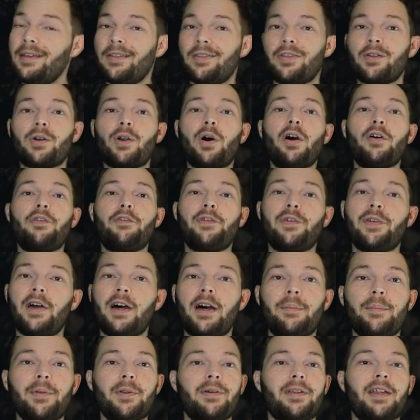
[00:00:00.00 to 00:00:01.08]
that are all
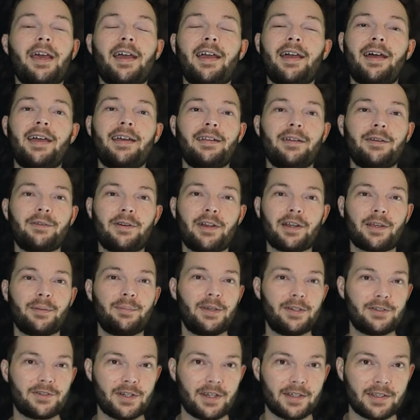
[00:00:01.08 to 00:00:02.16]
phenomenal and I highly
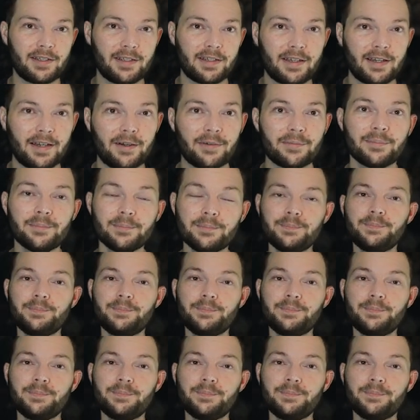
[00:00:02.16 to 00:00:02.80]
recommend checking out.